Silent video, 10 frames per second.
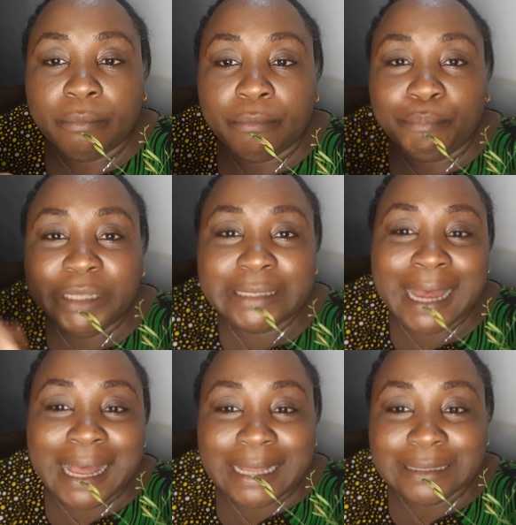
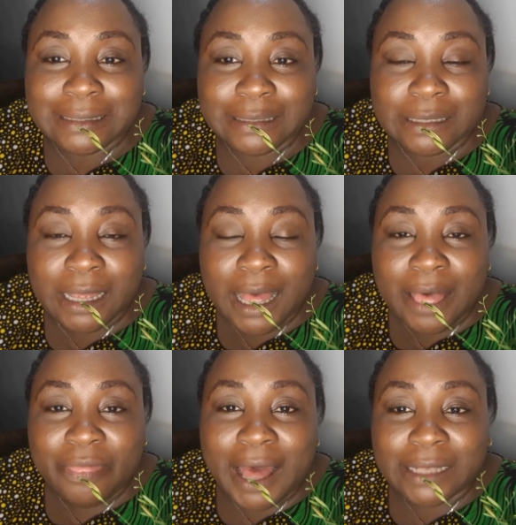bitters
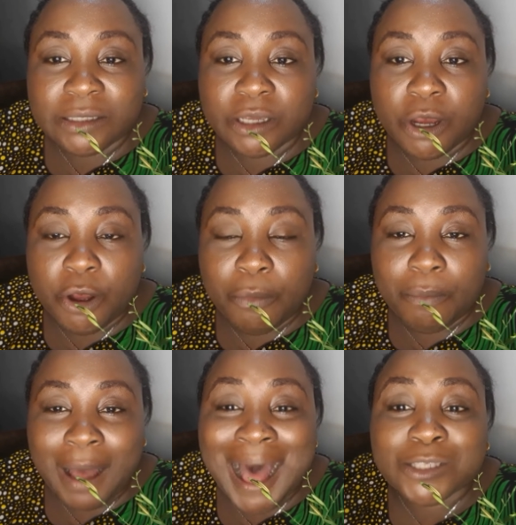that
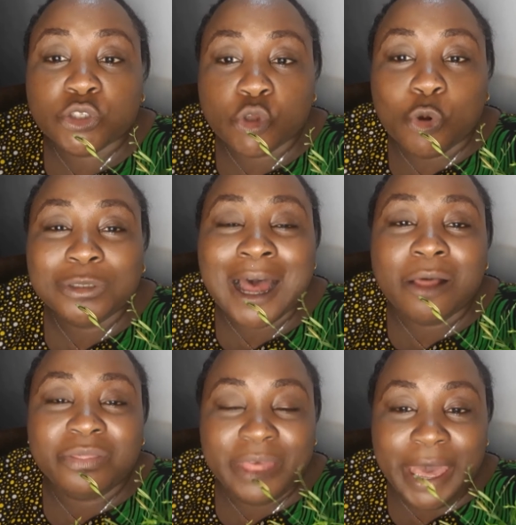are sold
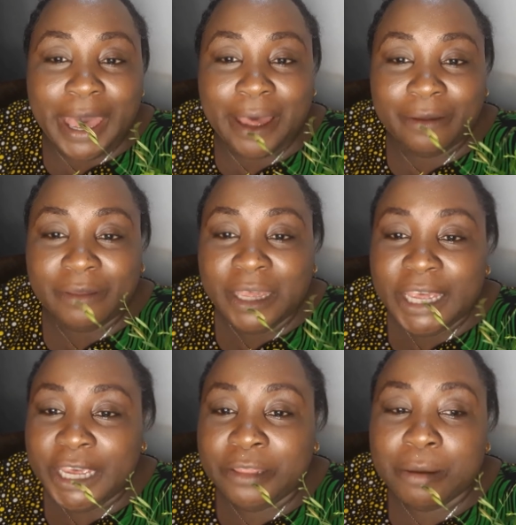out there
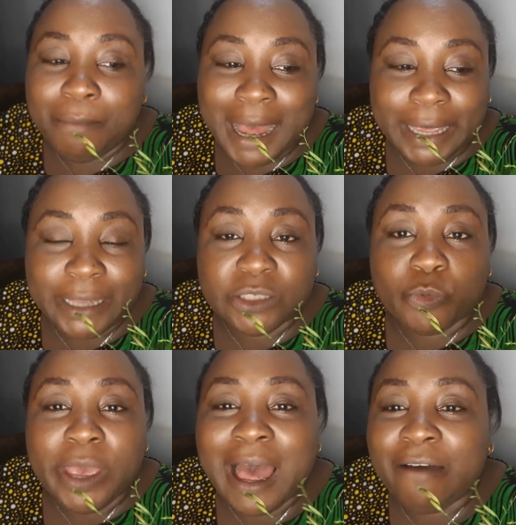in the market.
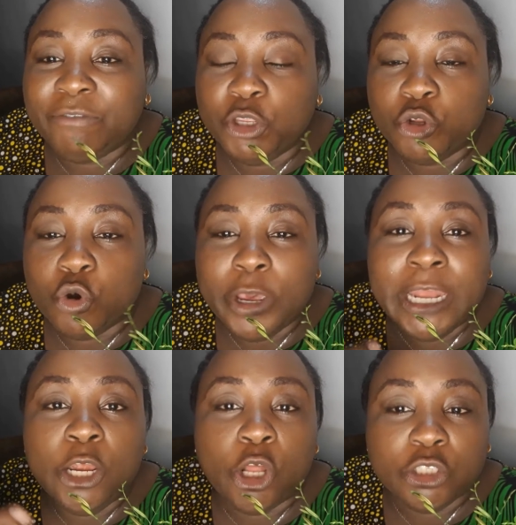We have, you know, a
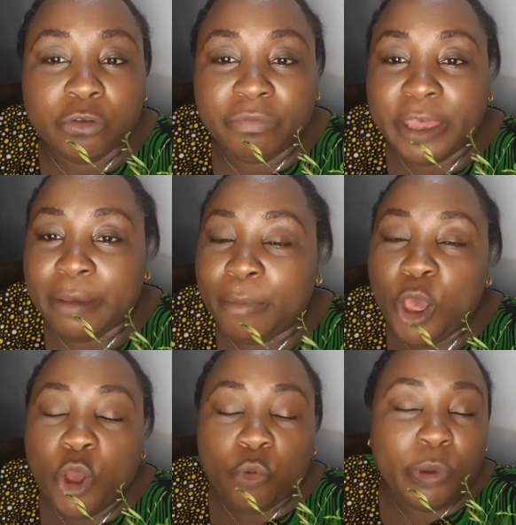lot of them.
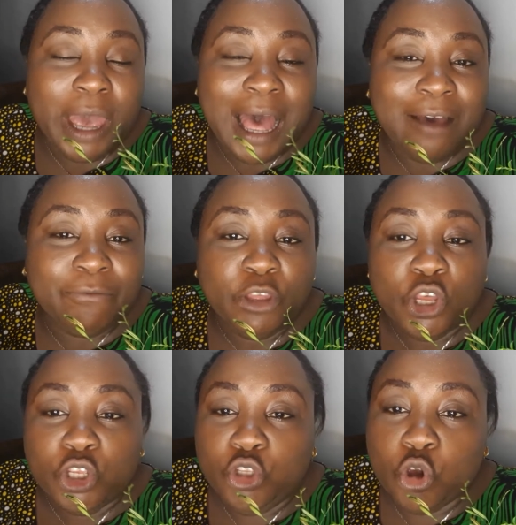We have
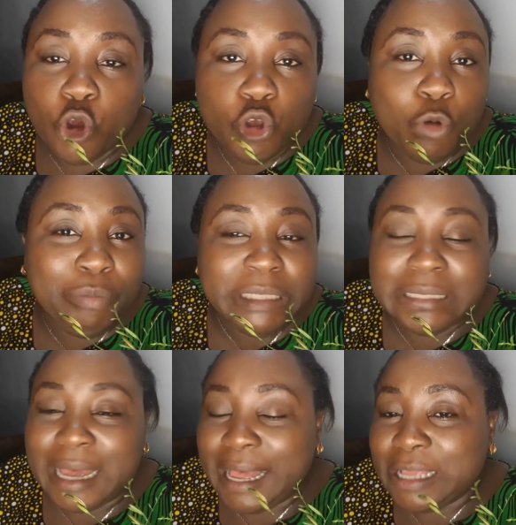yo-yo
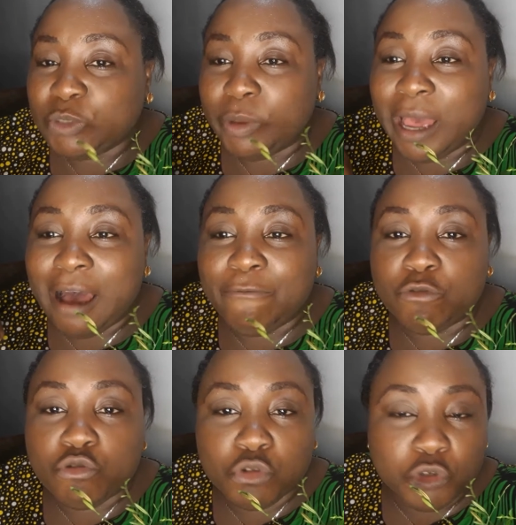bitters, we have
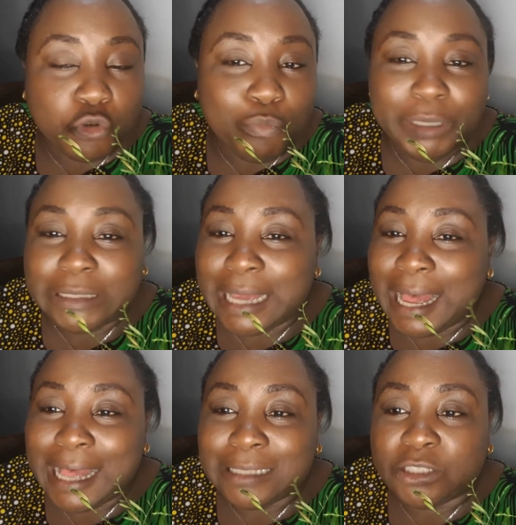ruzu
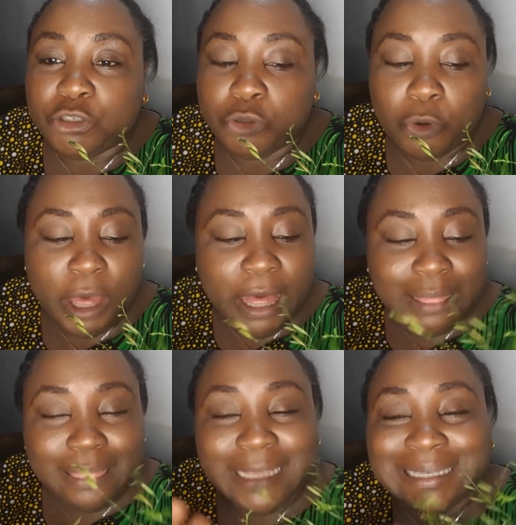bitters. You know,
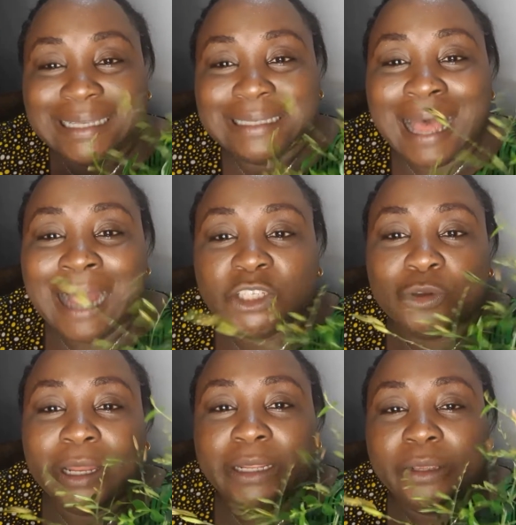this is
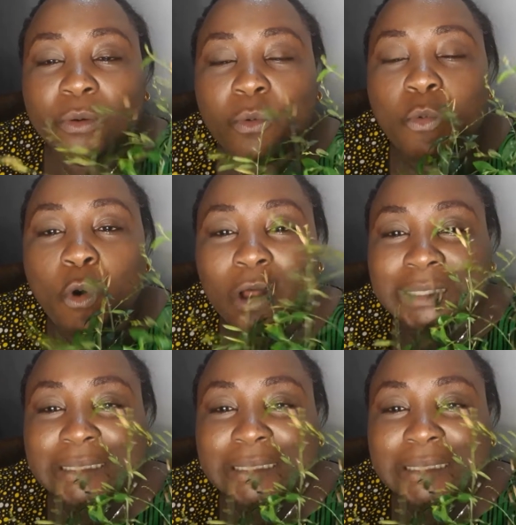actually what,